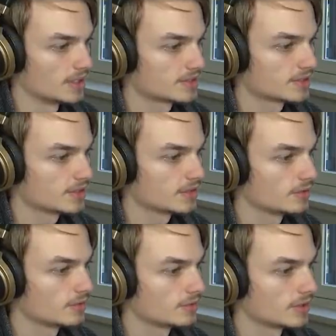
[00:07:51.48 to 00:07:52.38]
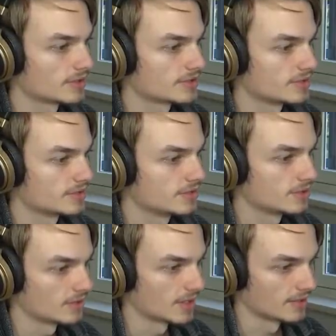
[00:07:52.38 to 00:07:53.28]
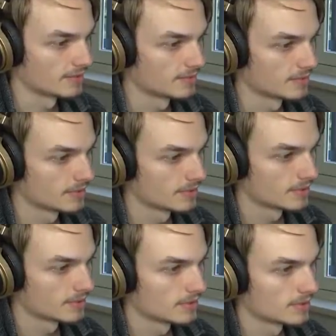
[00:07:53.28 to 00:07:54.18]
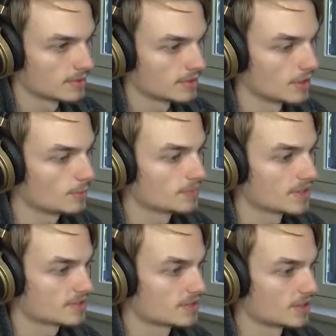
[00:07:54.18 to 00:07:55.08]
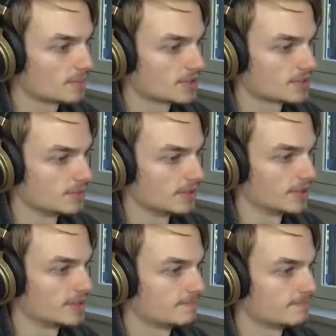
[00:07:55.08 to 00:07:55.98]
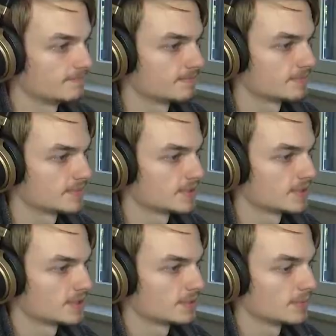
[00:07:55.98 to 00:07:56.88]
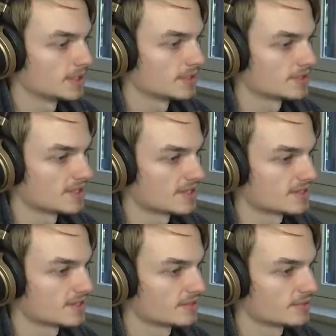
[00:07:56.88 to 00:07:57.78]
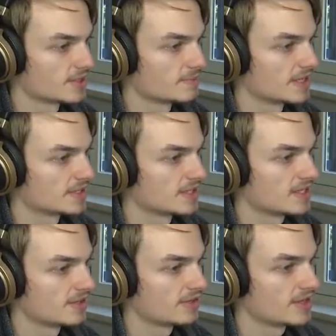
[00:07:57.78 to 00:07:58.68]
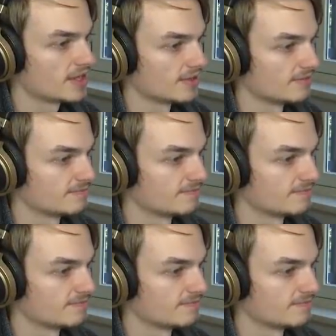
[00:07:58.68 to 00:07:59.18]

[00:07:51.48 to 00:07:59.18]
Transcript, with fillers: let's go. Where is the... okay. Nope, that's not a possibility. Because that's not a 3-man thing.